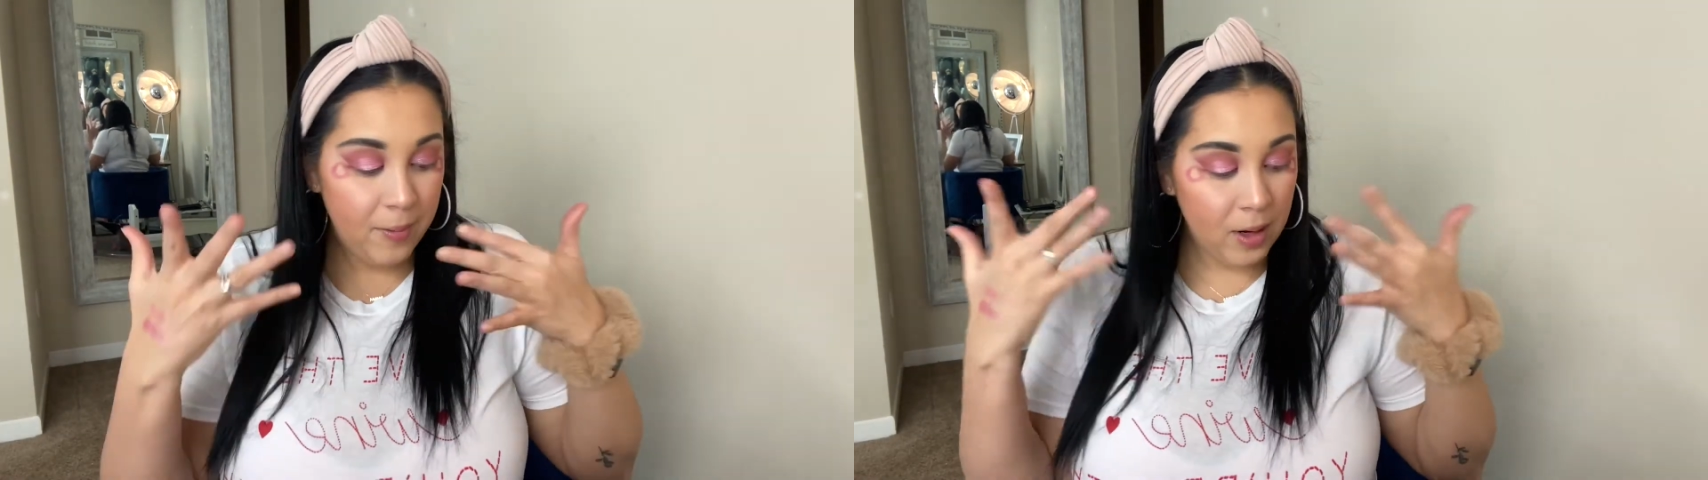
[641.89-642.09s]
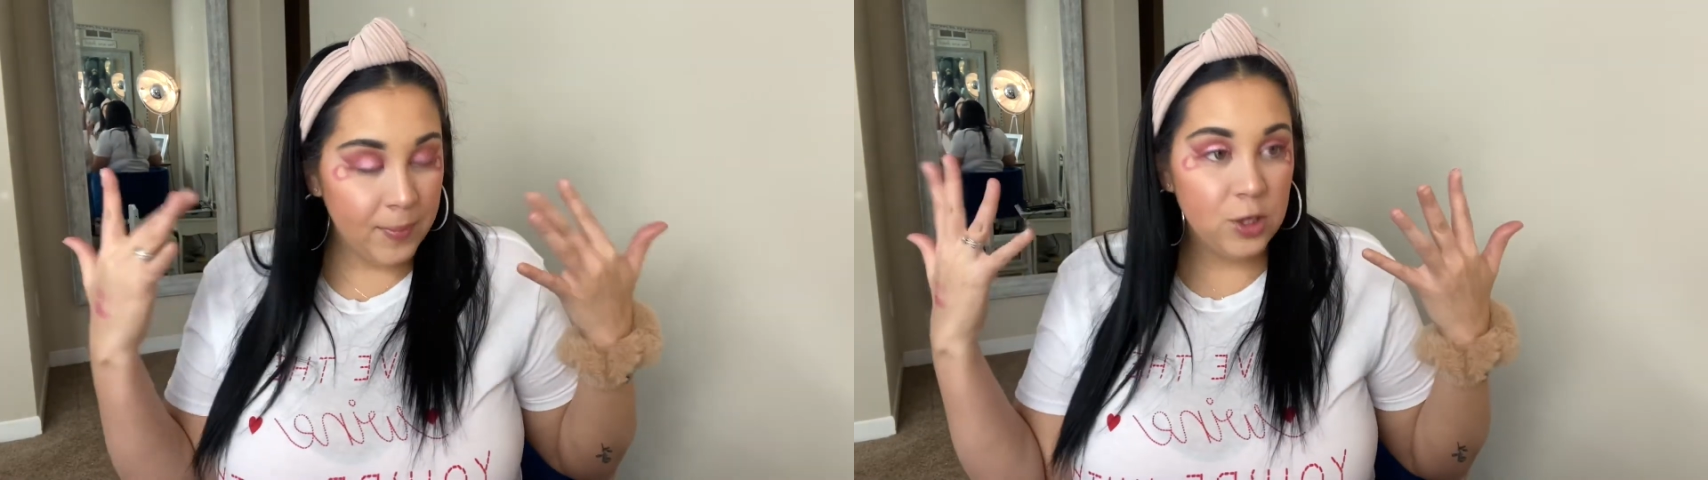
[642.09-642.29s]

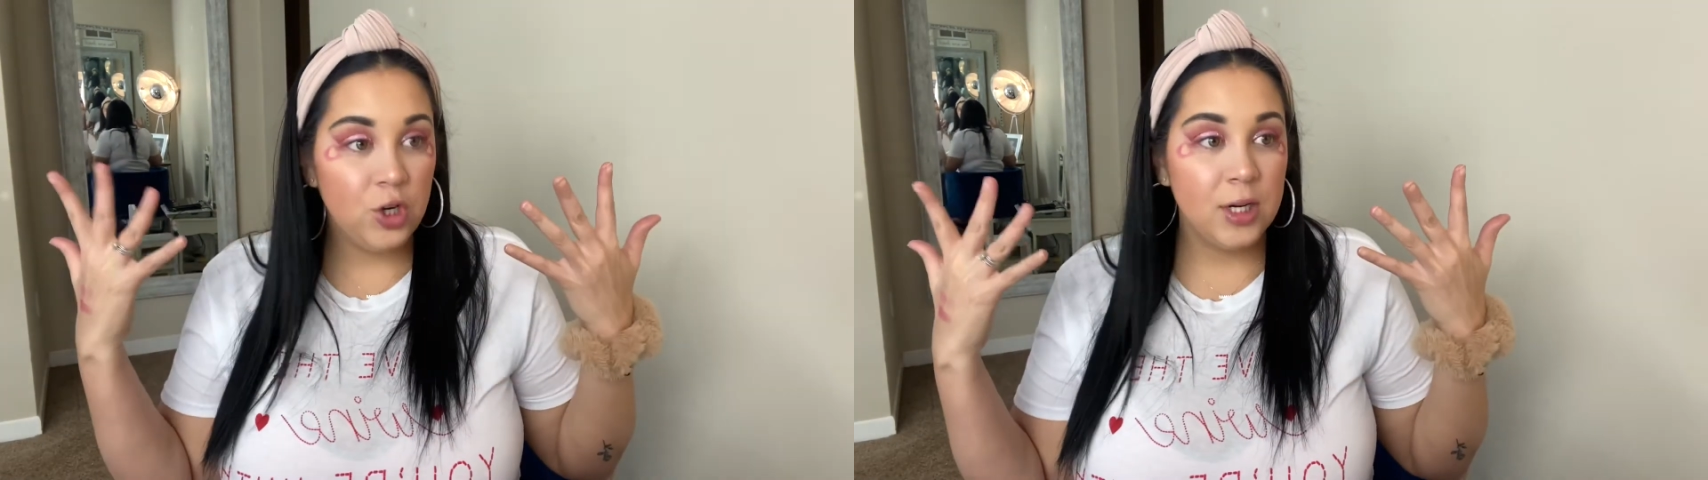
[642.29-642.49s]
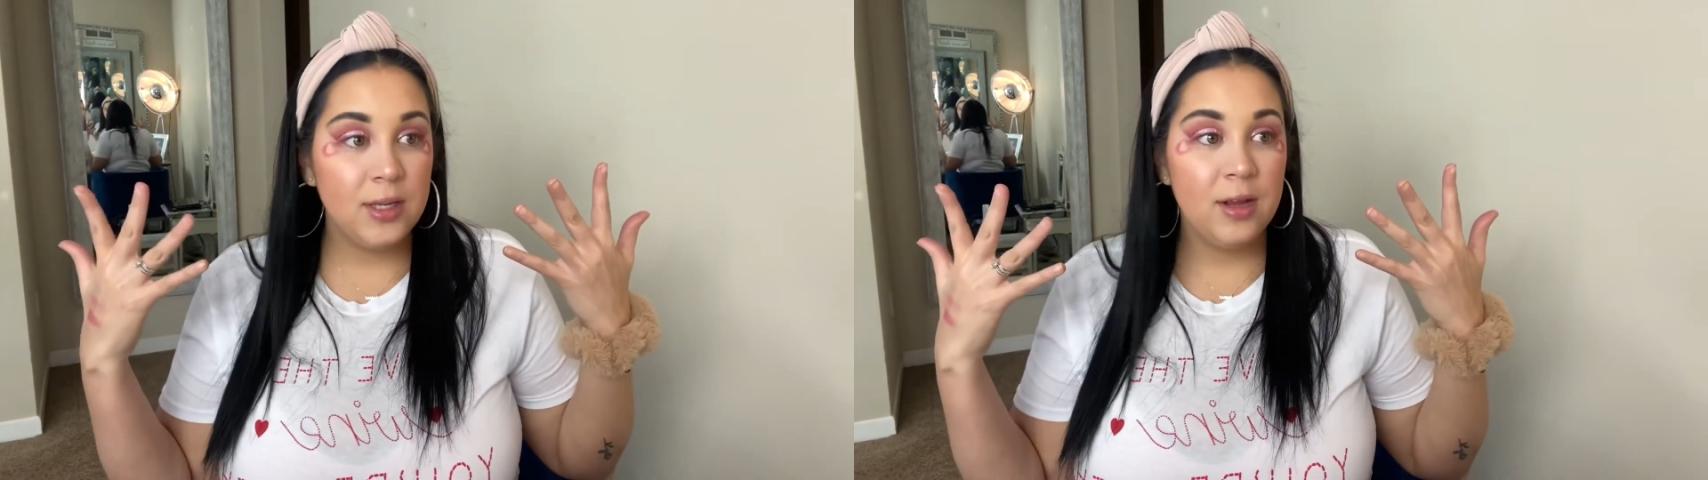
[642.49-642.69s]
pretty much
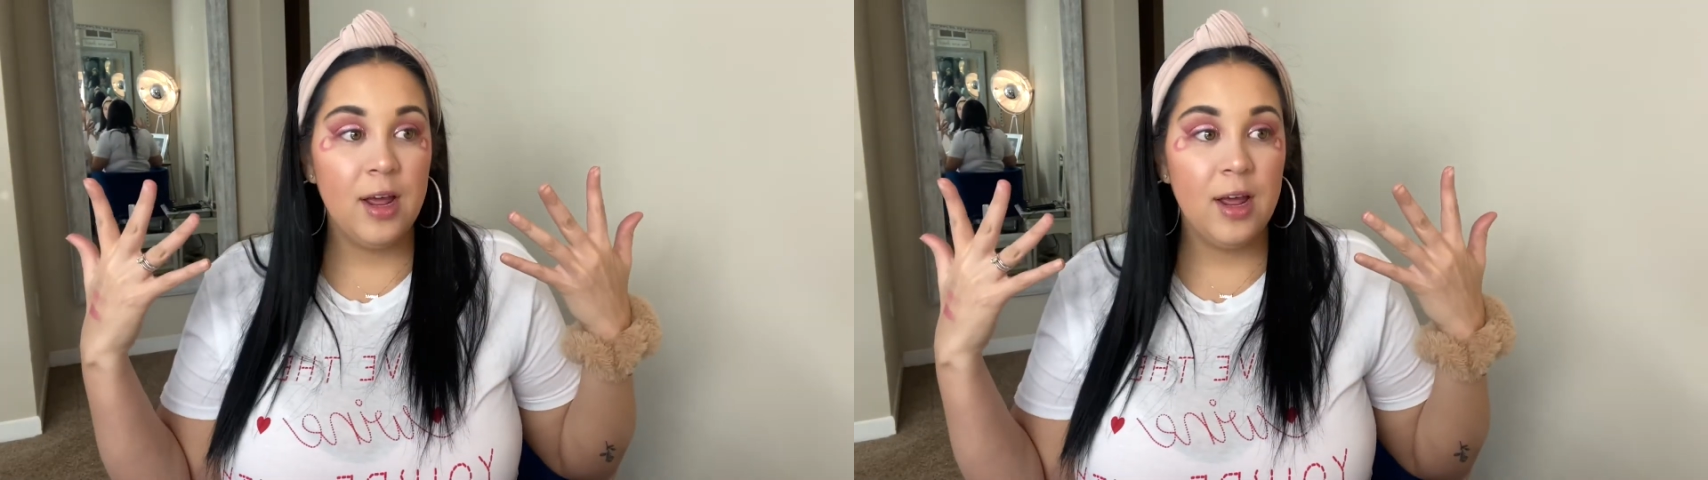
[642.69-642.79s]
does it,